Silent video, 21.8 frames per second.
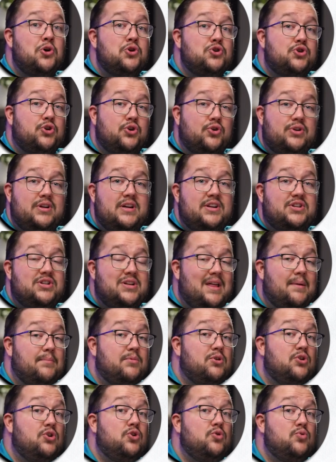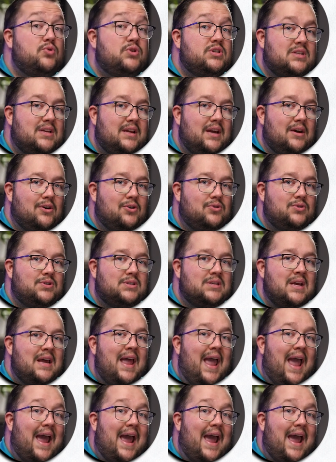So you're teaching them new skills